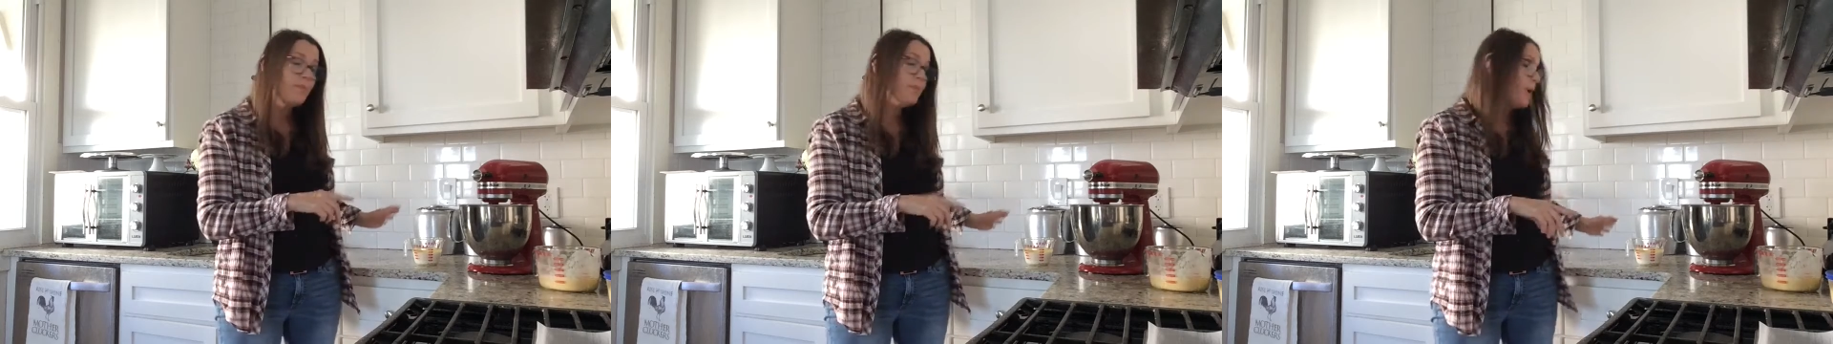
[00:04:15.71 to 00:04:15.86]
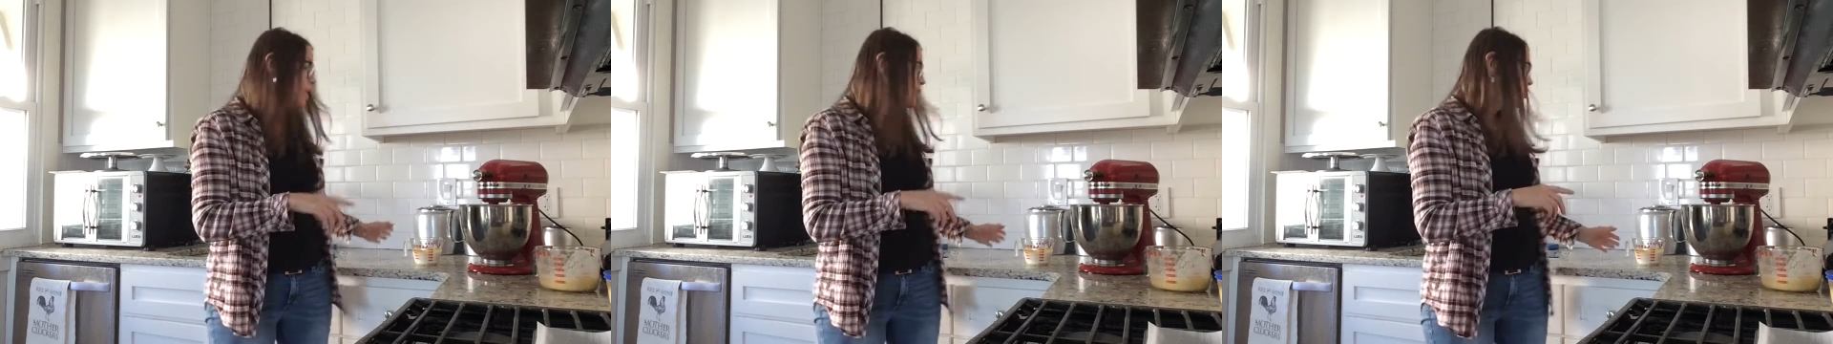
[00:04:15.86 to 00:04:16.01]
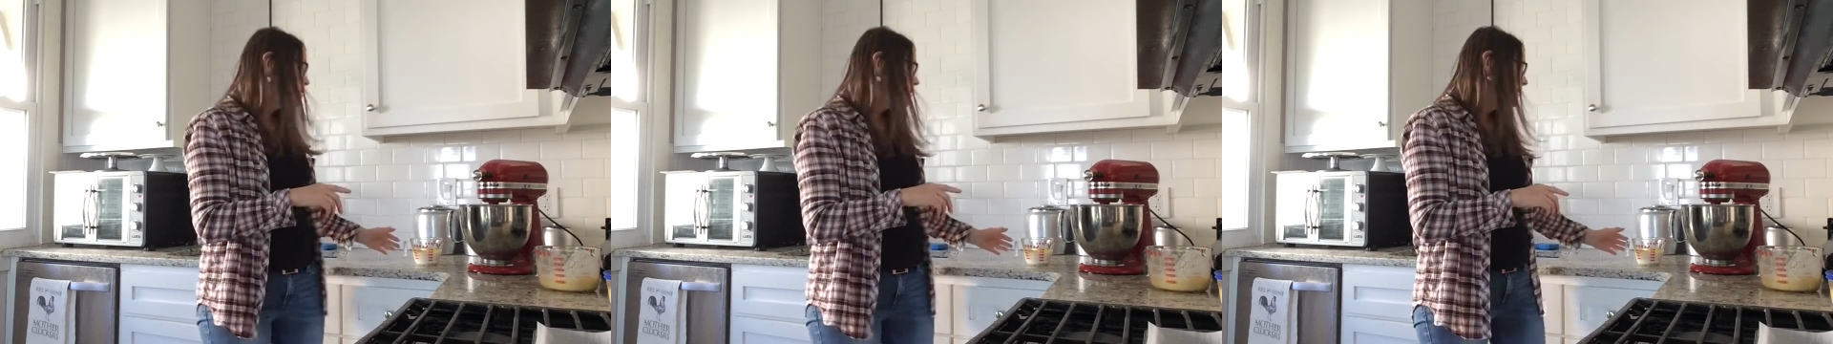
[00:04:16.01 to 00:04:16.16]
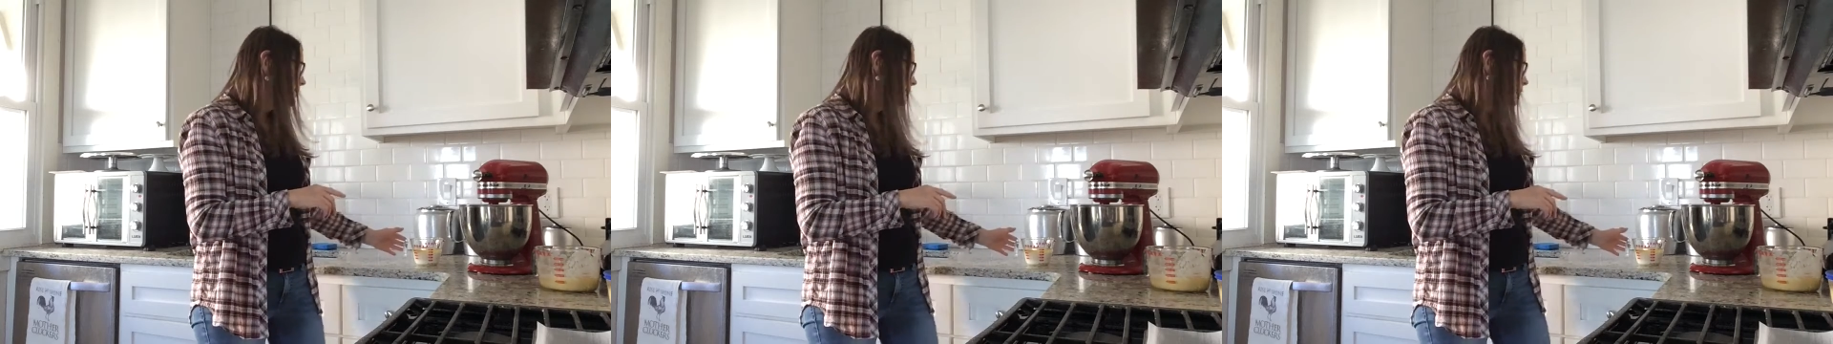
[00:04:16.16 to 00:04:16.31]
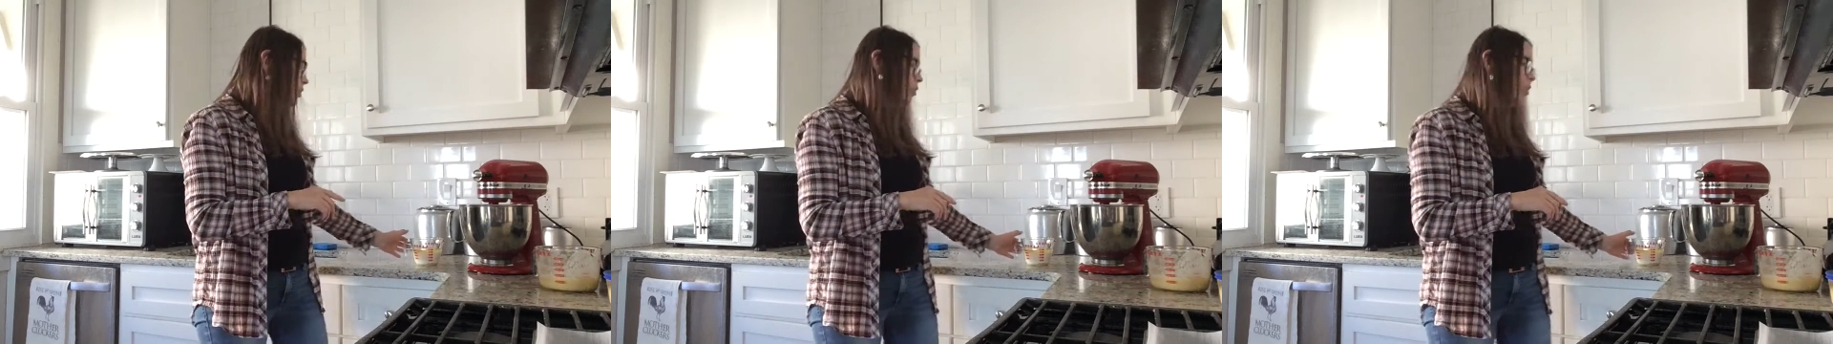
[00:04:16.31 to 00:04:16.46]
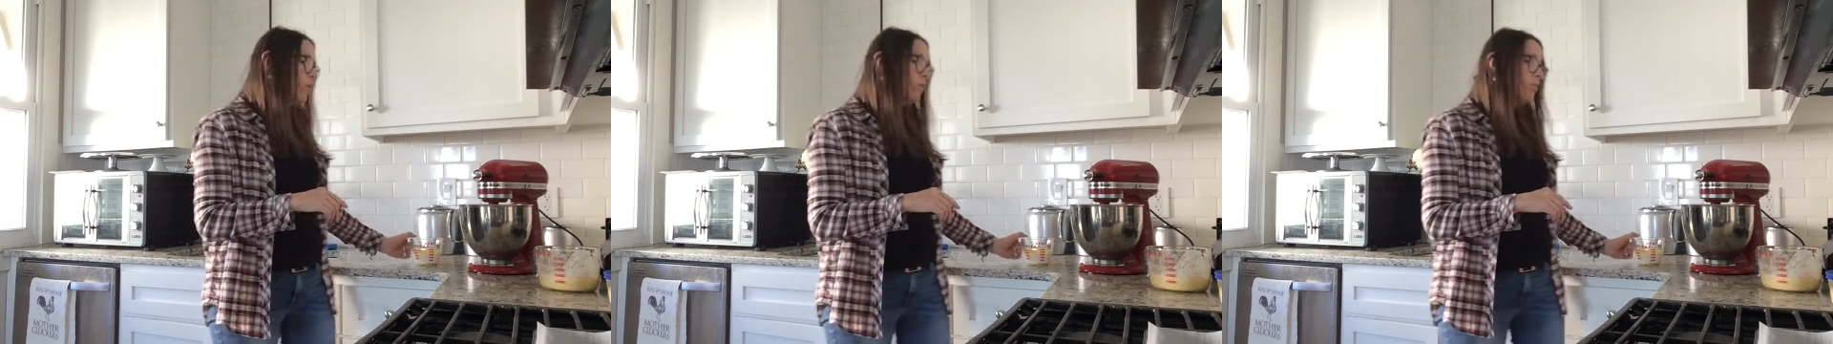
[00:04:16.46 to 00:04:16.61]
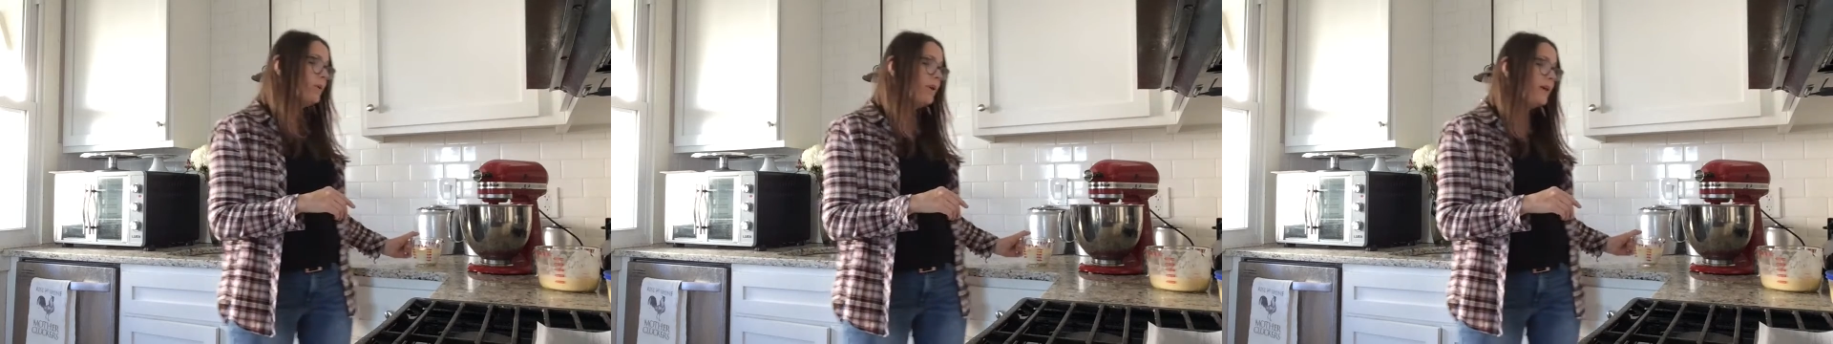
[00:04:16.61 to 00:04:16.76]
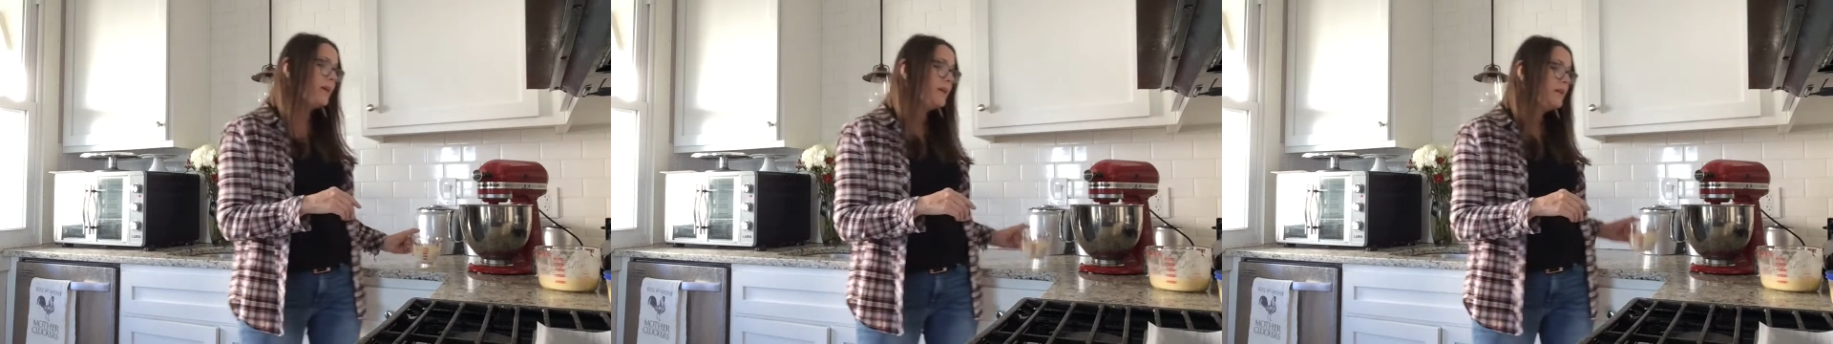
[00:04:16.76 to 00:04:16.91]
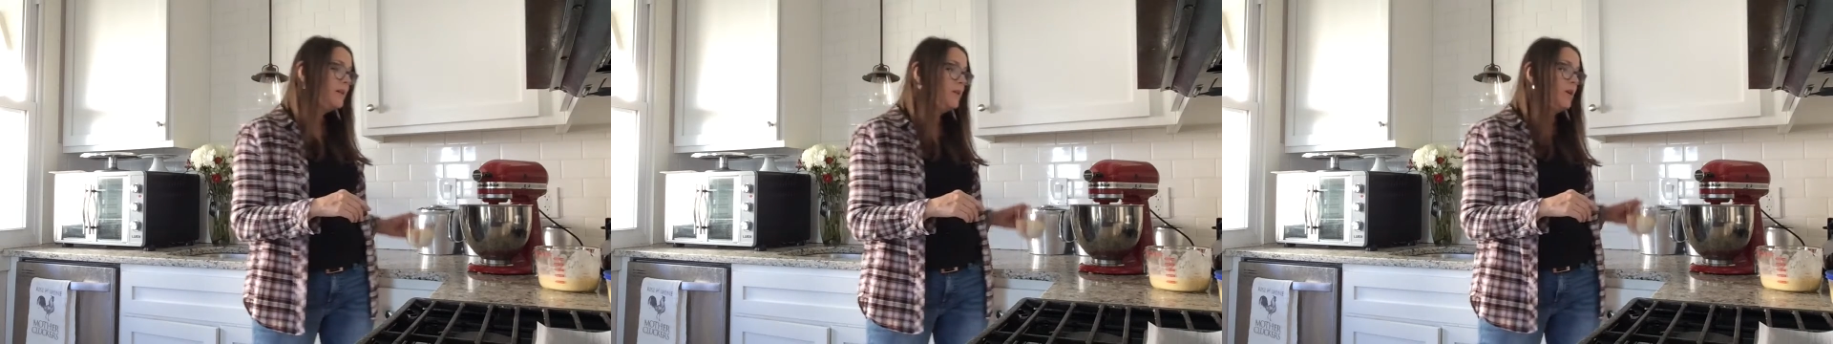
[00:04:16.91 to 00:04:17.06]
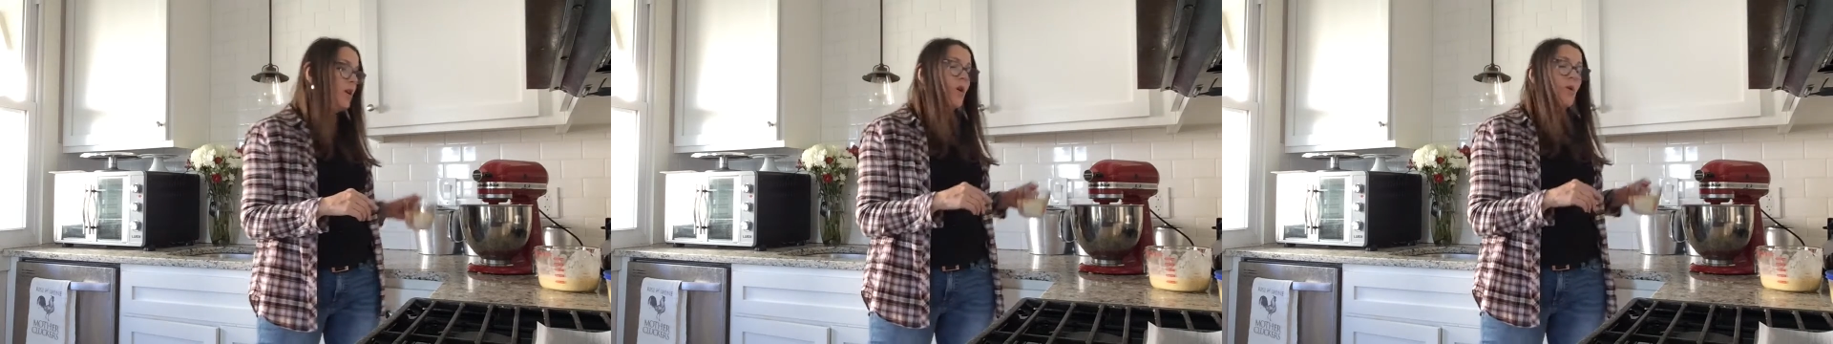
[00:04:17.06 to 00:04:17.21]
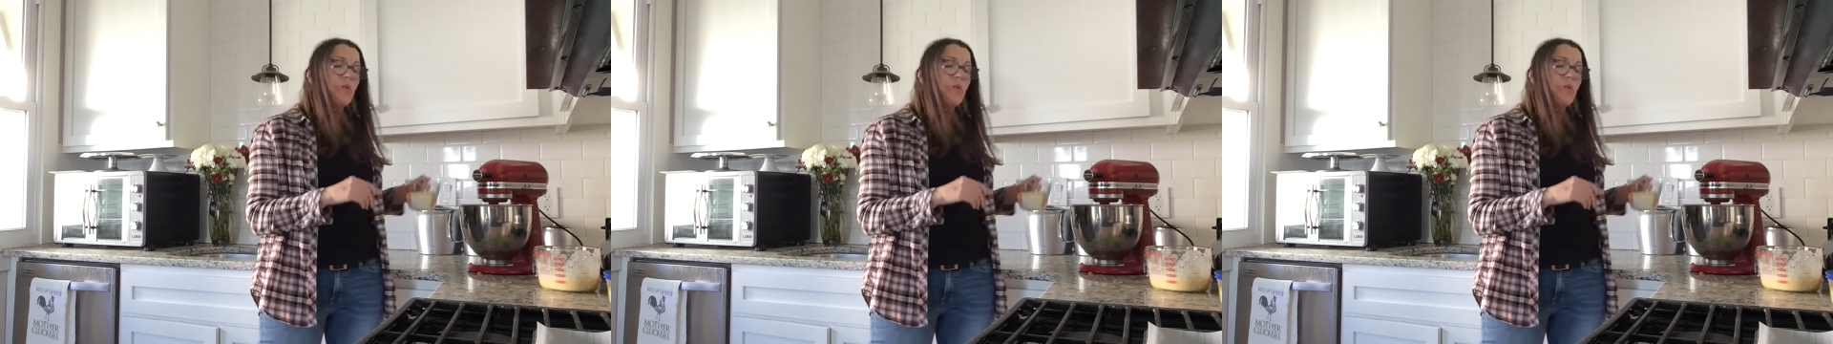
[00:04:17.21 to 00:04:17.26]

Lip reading: butter is incorporated,